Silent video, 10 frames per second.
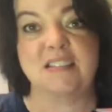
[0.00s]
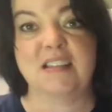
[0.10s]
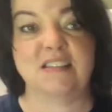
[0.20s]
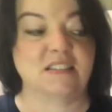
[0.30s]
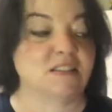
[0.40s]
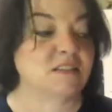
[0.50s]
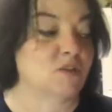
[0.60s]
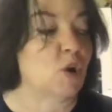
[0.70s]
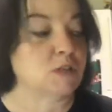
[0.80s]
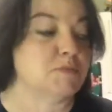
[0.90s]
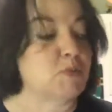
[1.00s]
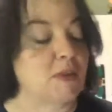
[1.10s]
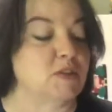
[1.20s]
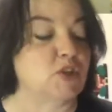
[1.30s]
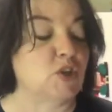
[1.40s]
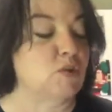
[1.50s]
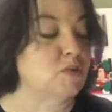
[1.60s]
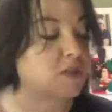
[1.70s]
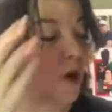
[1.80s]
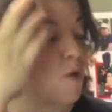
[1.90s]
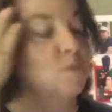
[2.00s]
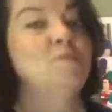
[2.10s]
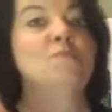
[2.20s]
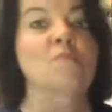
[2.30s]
It's cross between the two. So,